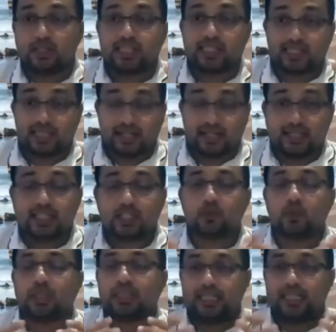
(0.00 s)
studies
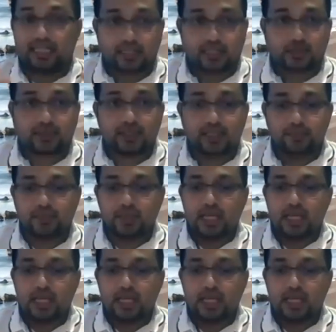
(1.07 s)
with industry,